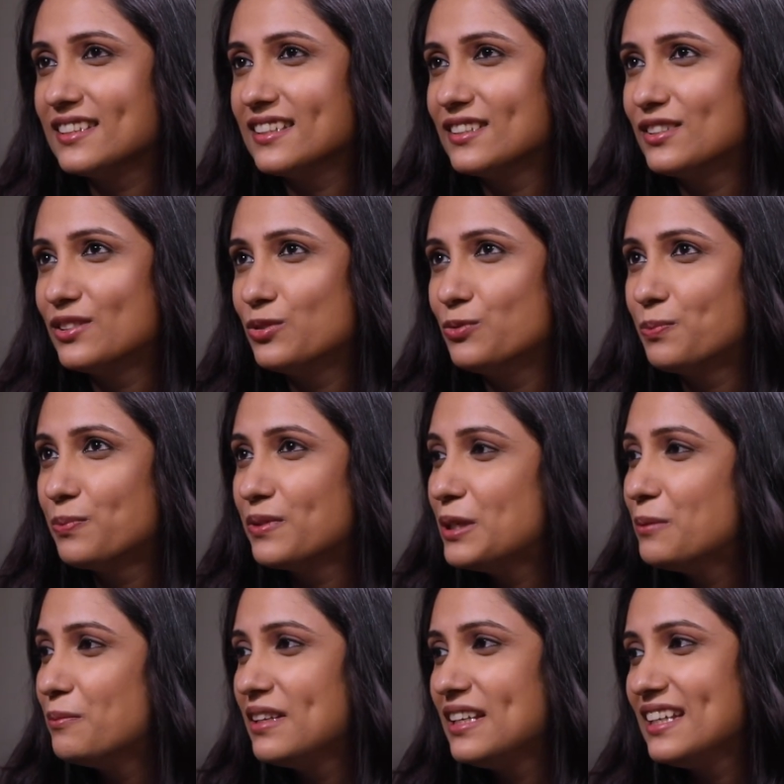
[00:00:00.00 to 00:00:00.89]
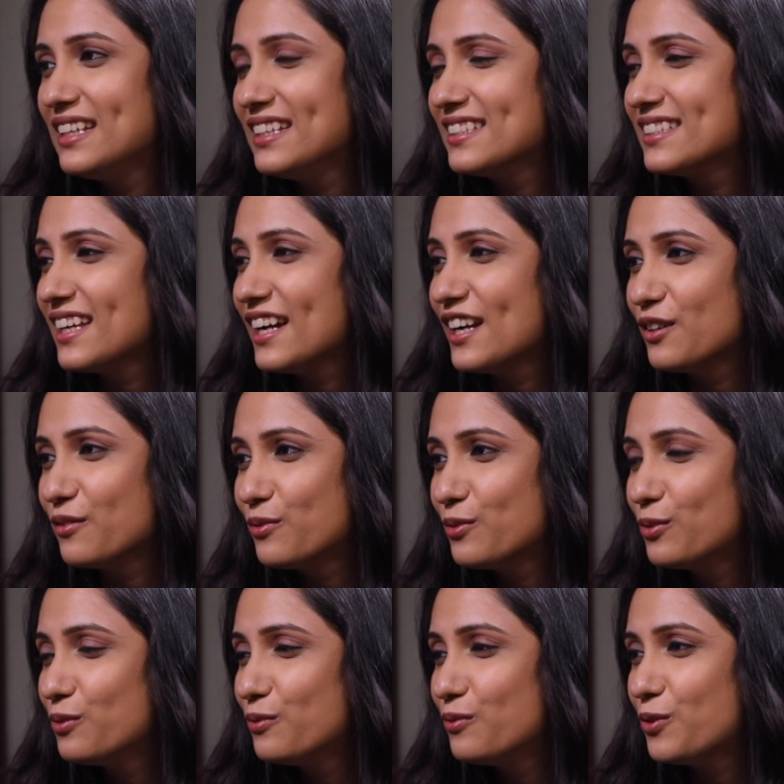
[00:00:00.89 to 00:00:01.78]
Supremely
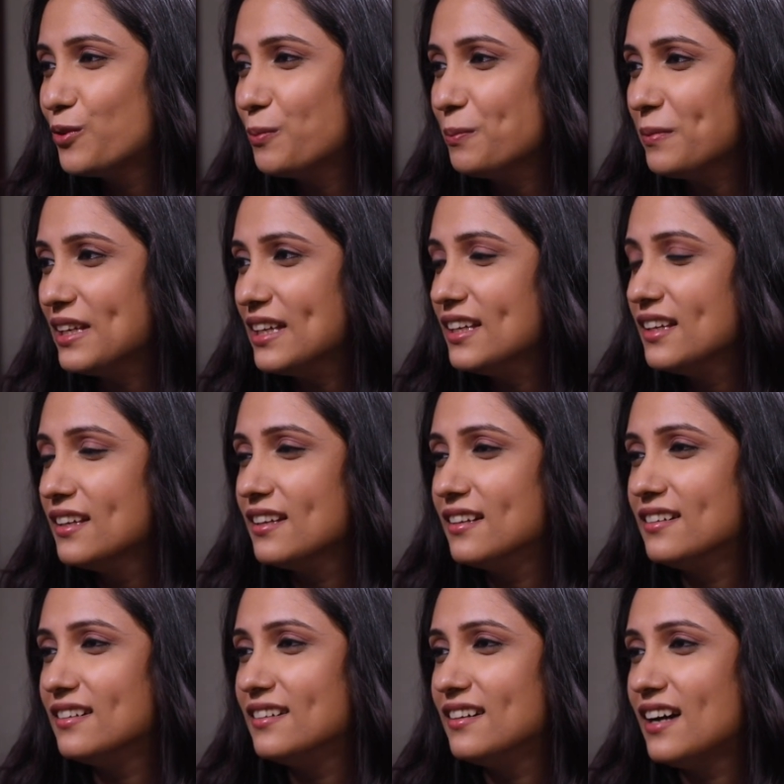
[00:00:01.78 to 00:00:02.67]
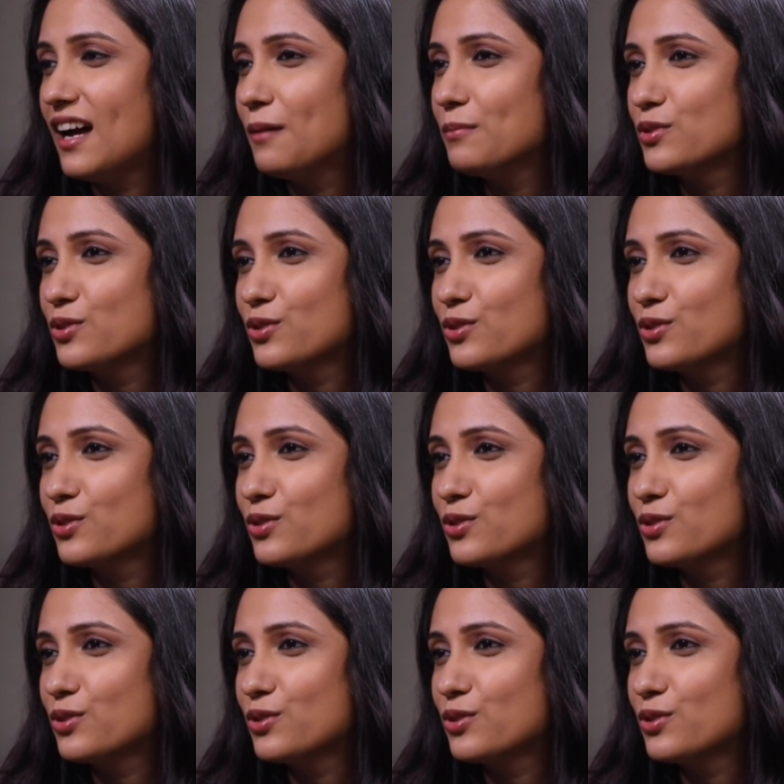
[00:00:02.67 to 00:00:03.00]
insightful for me. I'm